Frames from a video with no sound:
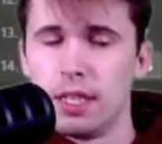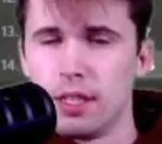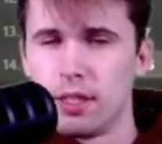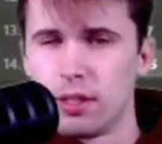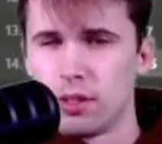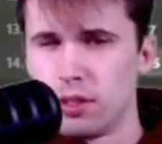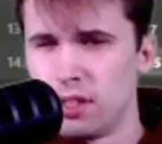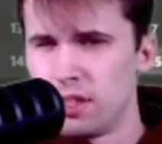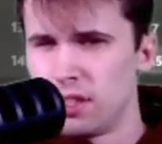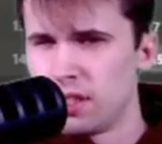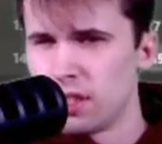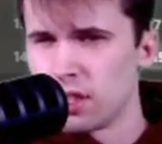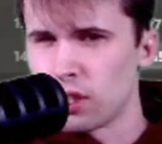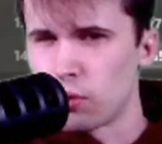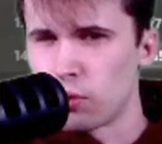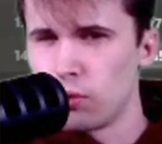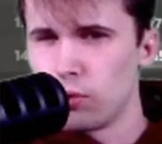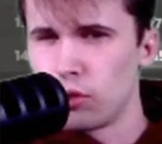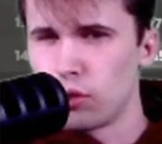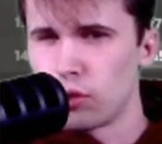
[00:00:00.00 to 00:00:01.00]
So this is a
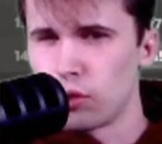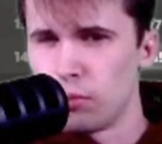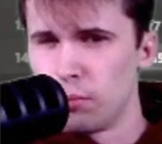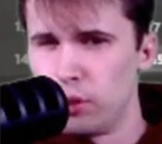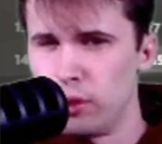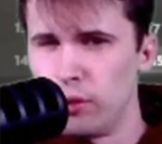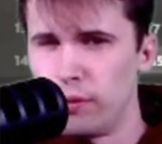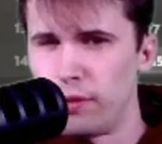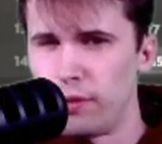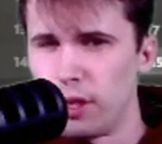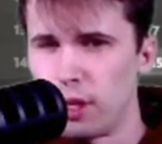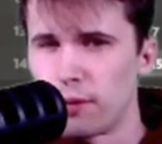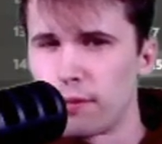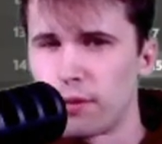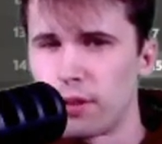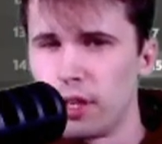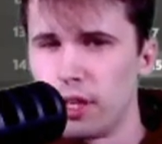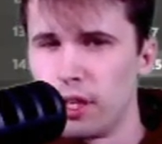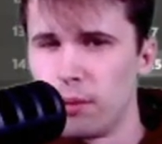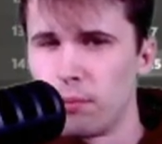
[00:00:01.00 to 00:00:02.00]
crucial move here
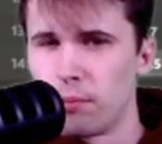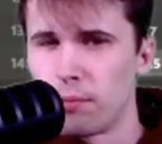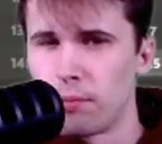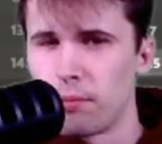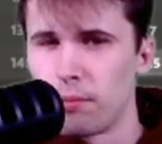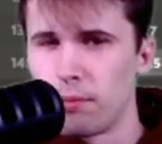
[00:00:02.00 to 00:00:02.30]
for him.